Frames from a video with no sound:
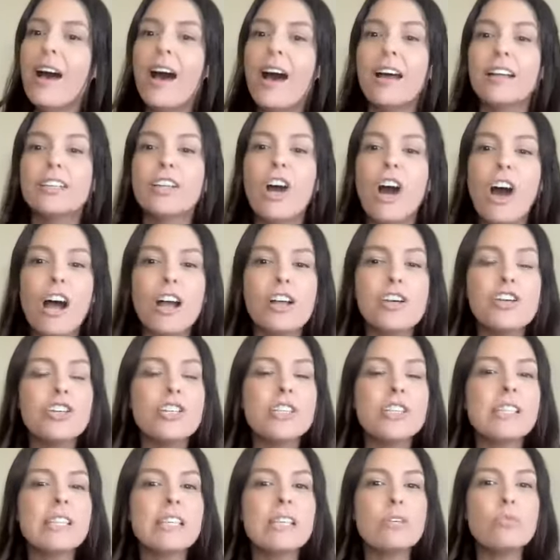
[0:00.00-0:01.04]

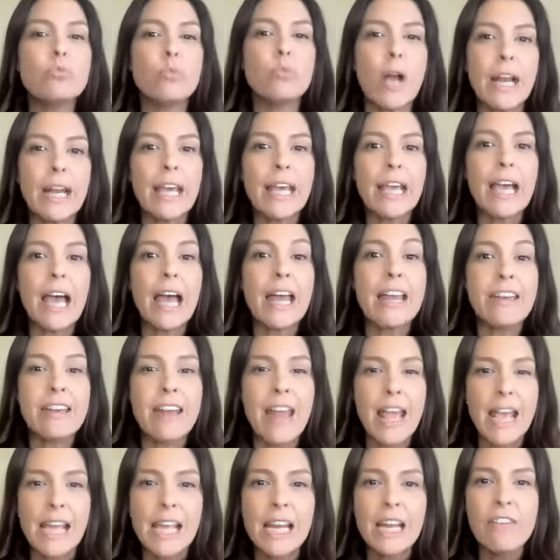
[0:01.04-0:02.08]
unconsciously running a
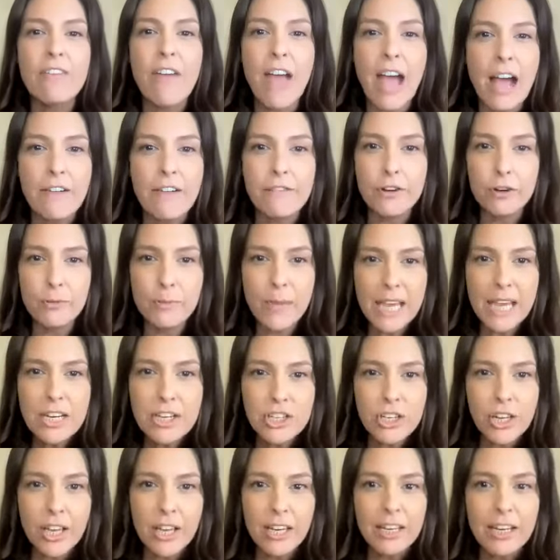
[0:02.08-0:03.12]
negative
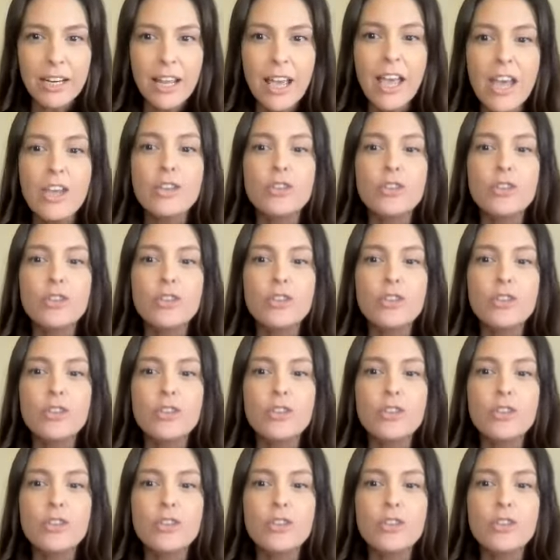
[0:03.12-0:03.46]
affirmation.